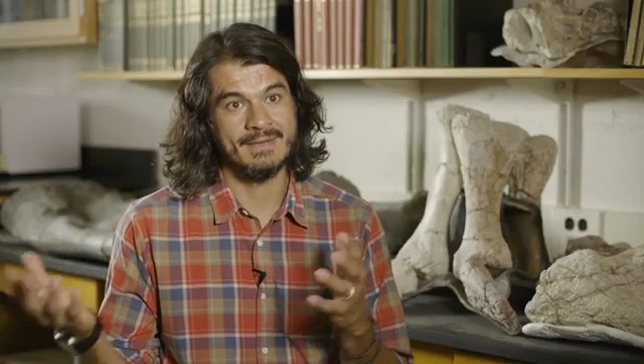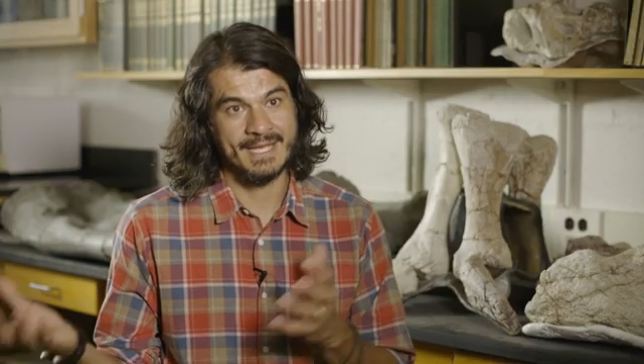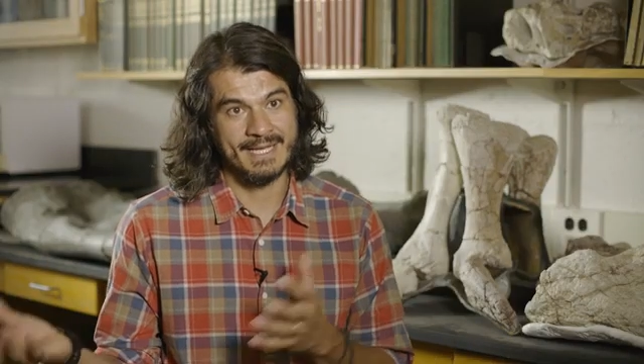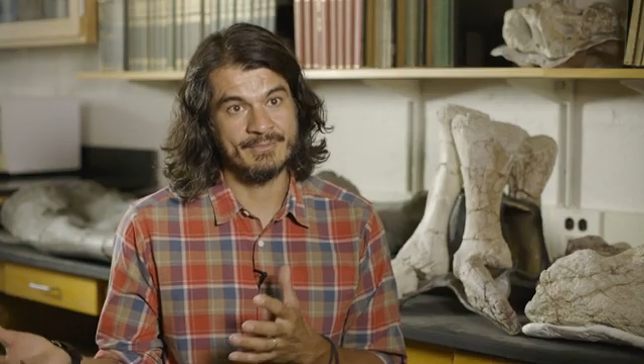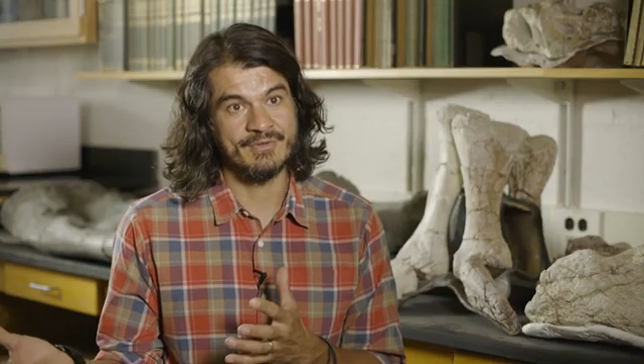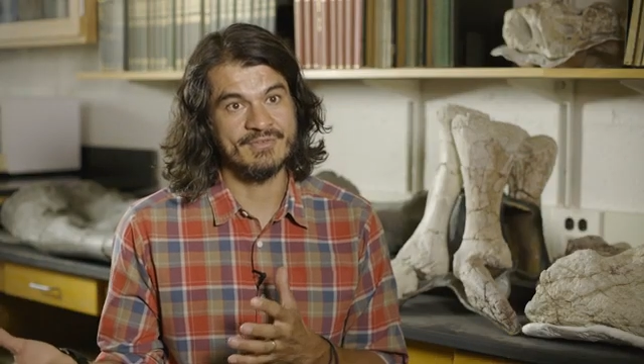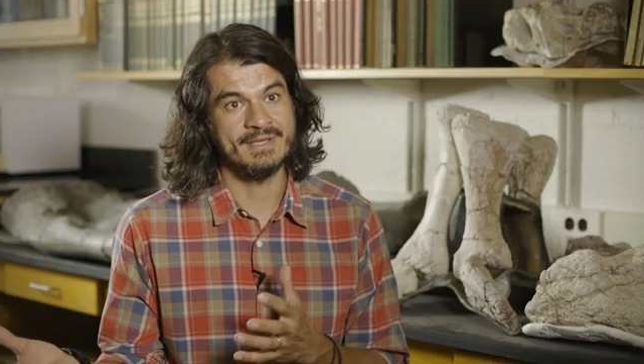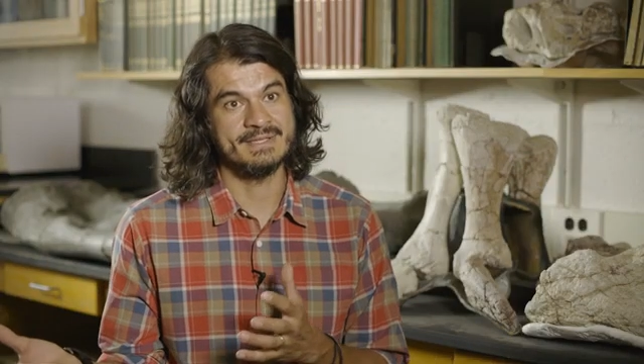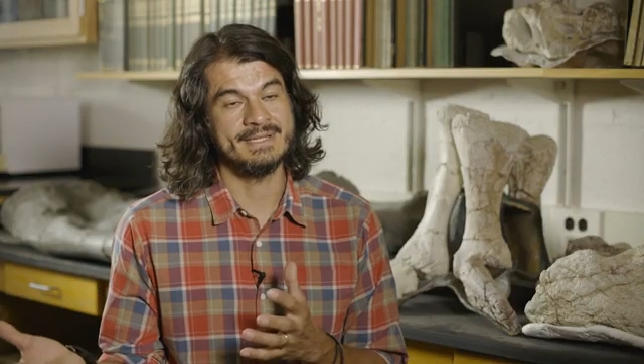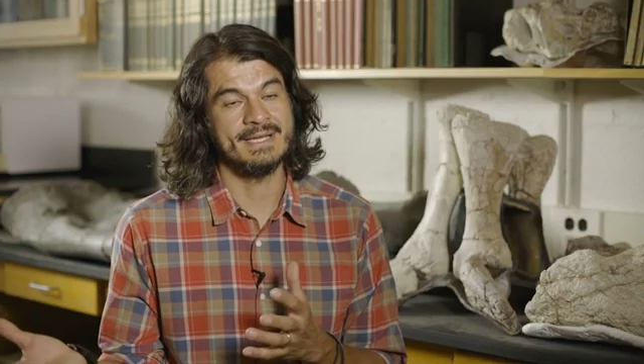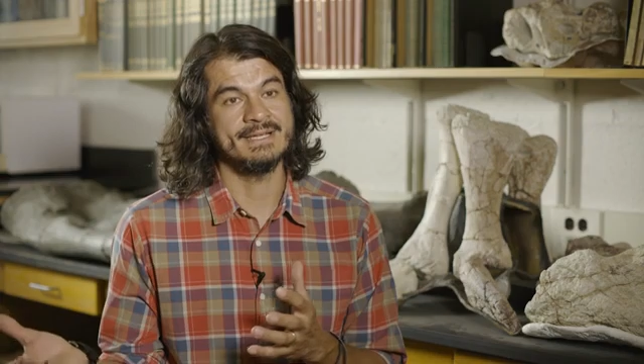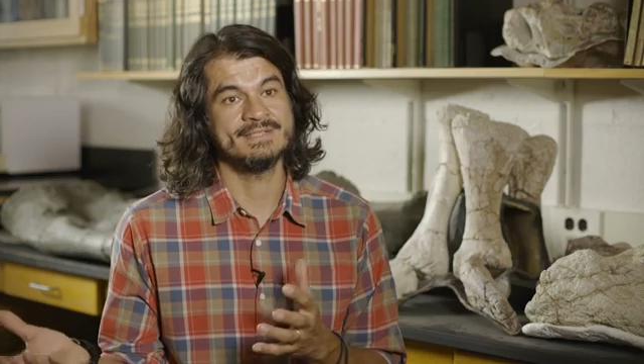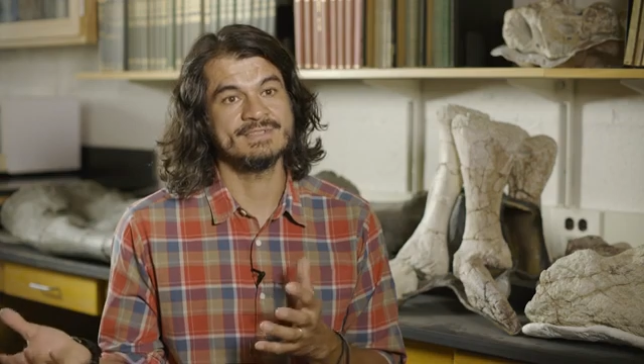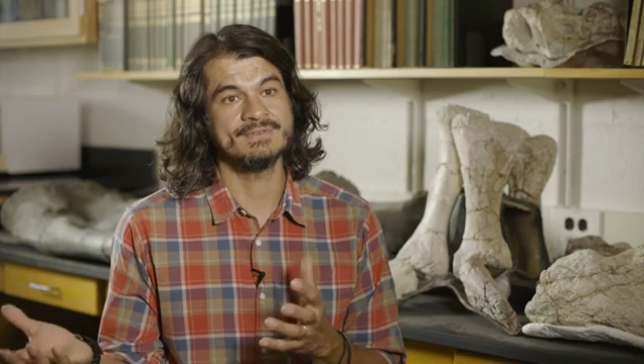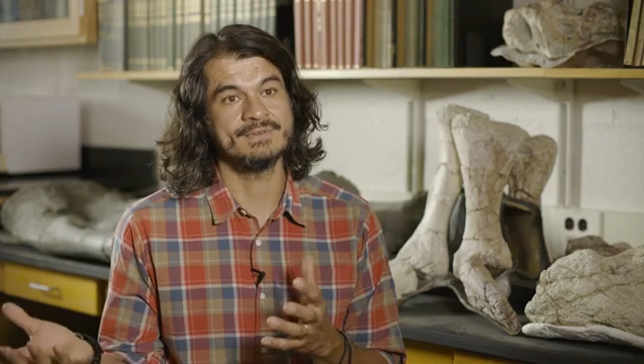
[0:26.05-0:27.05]
animals like
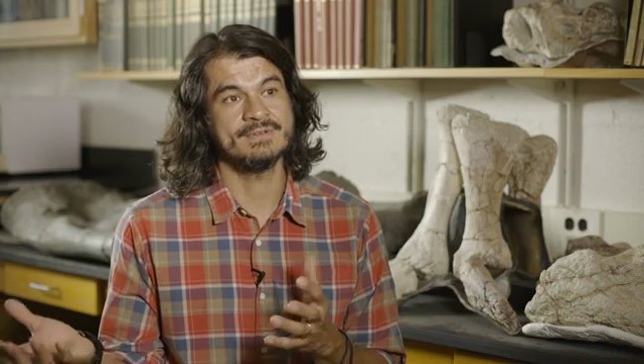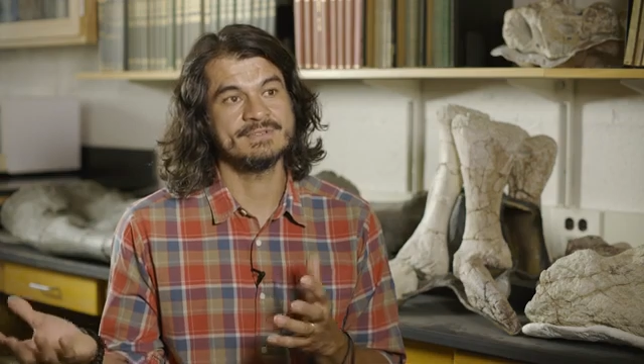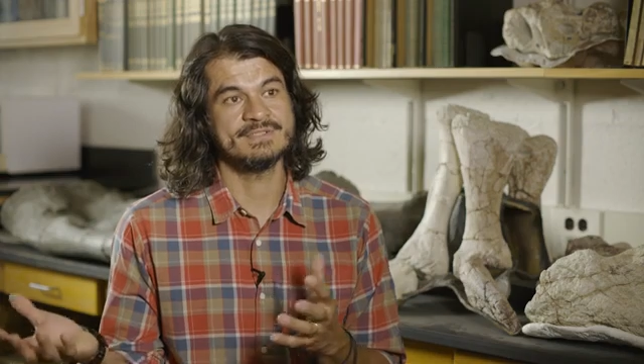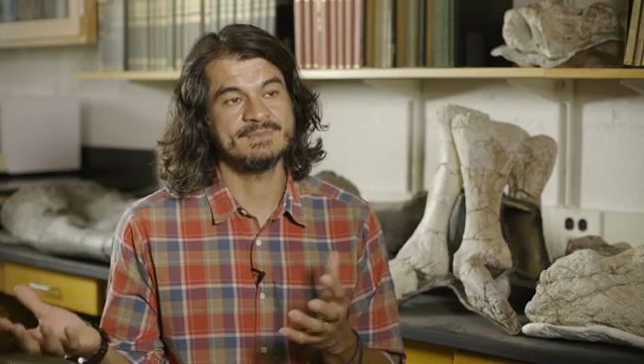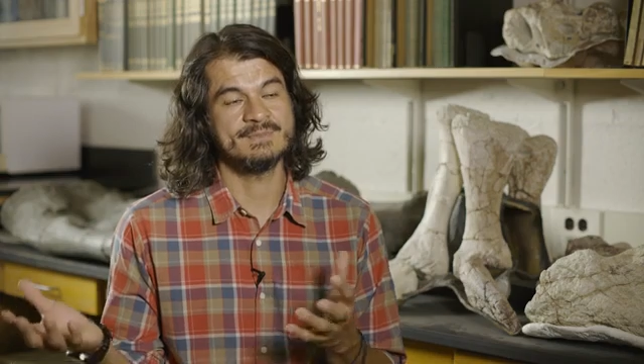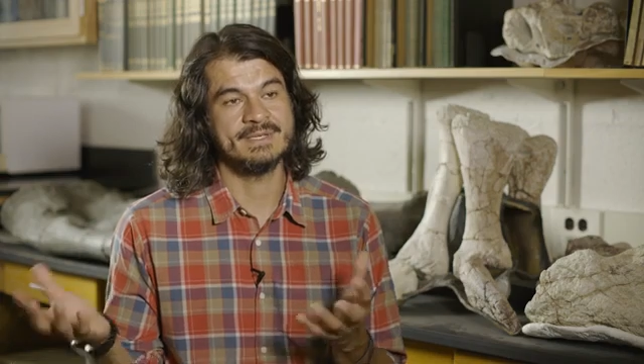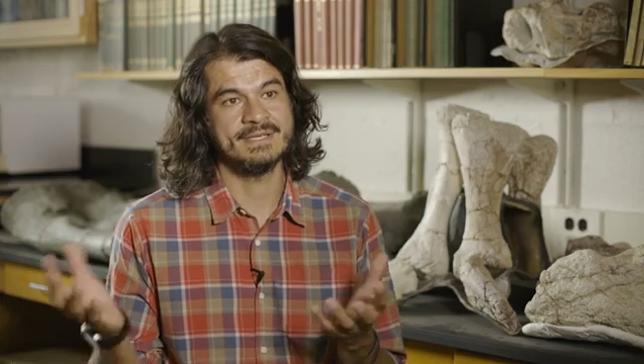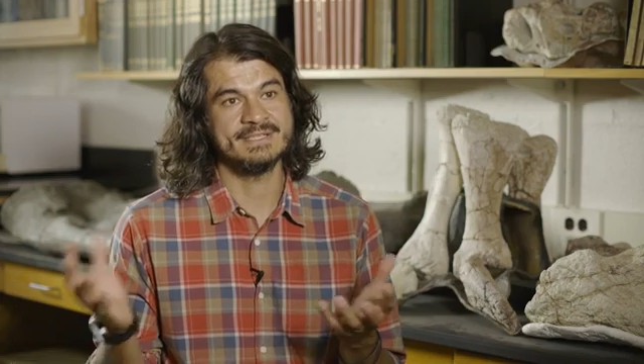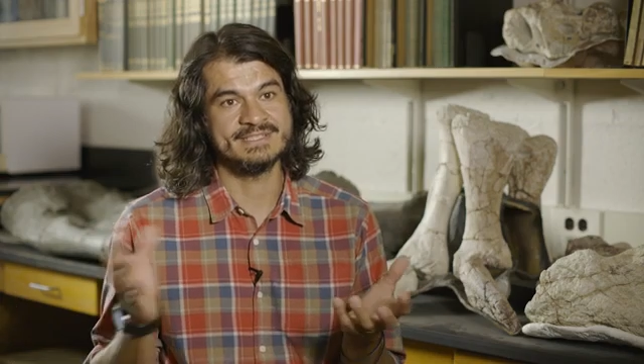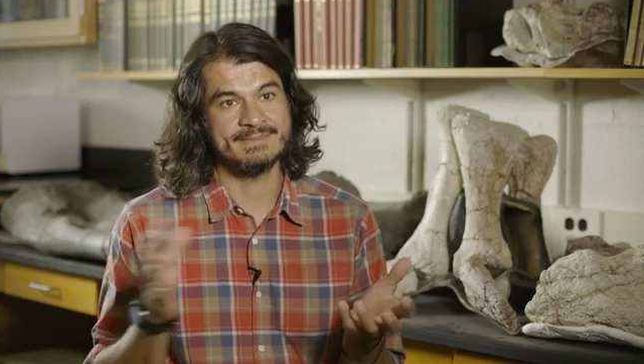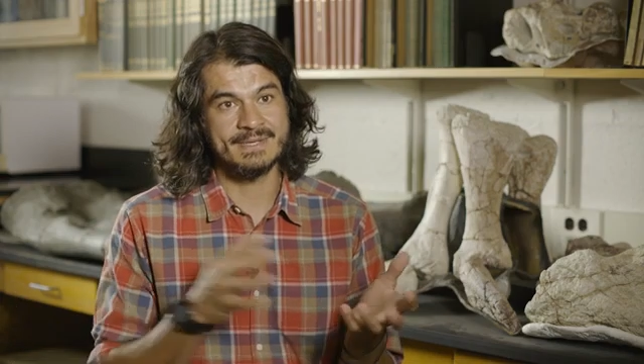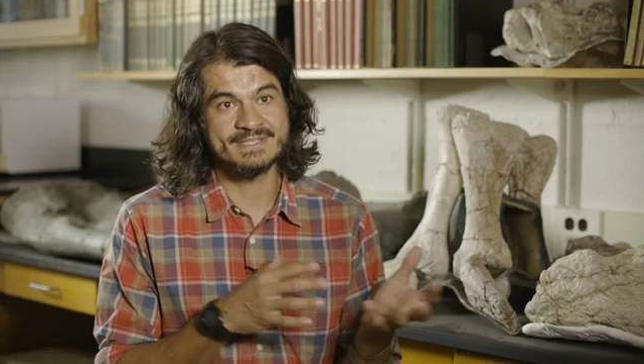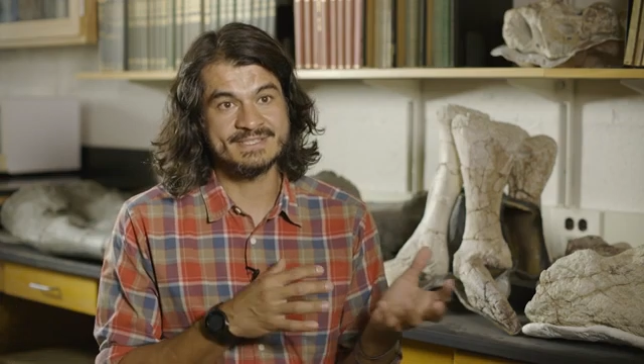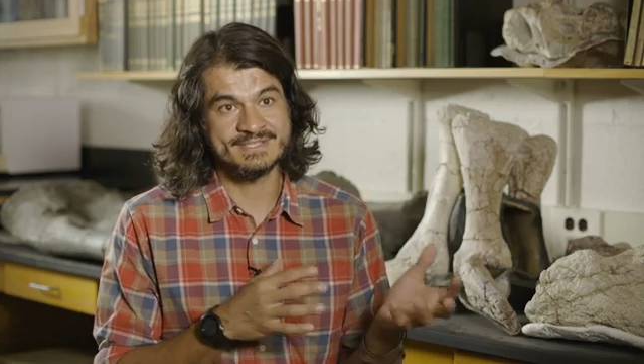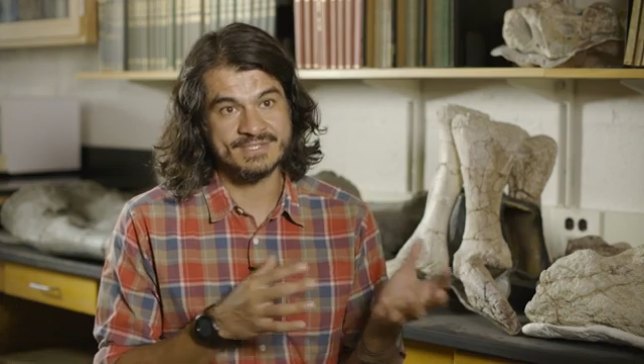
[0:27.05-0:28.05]
dinosaurs is because the
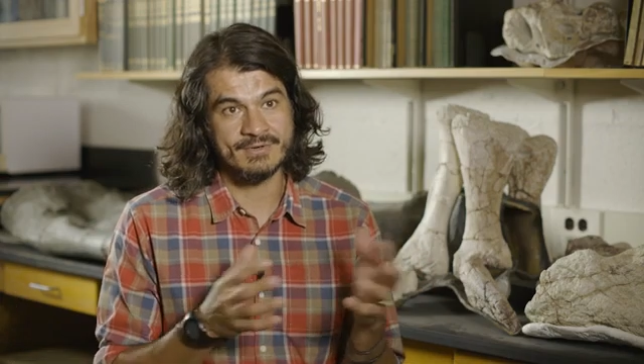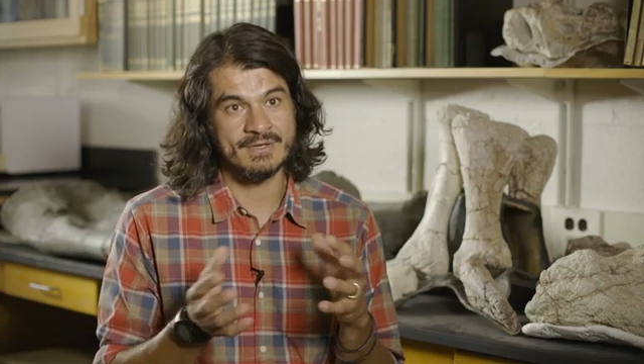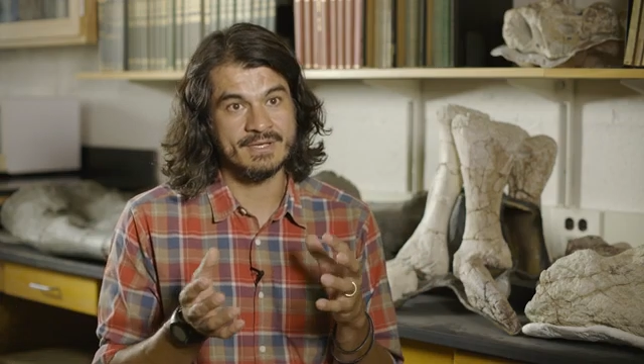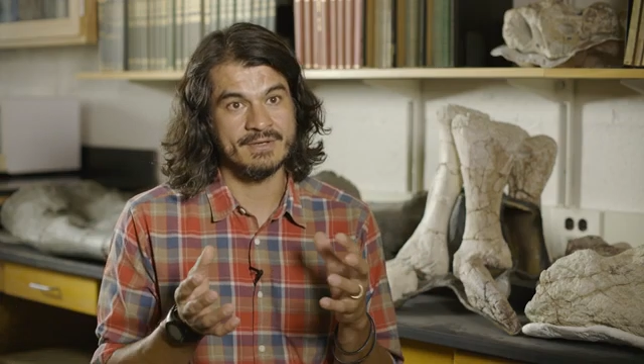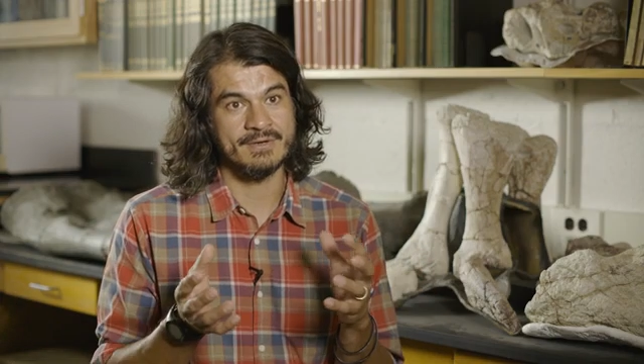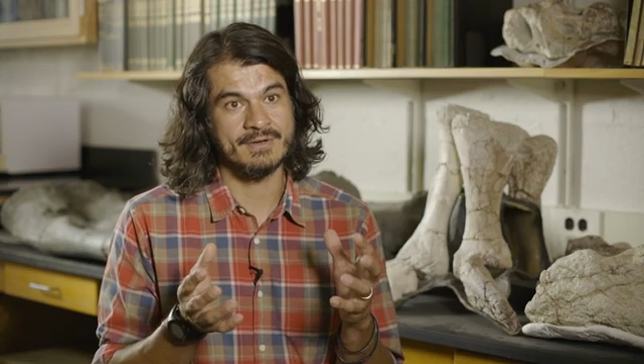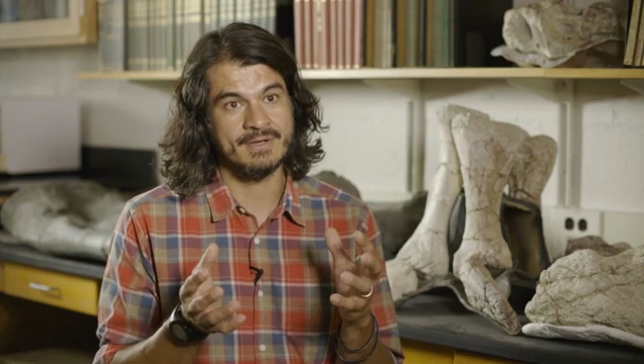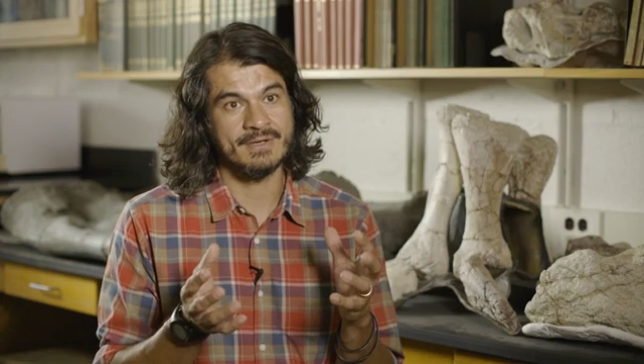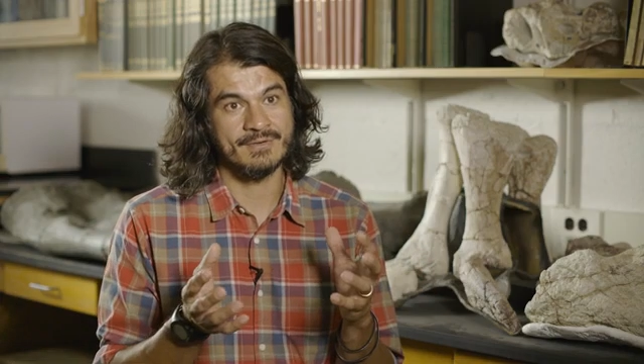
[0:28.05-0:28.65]
Mesozoic era,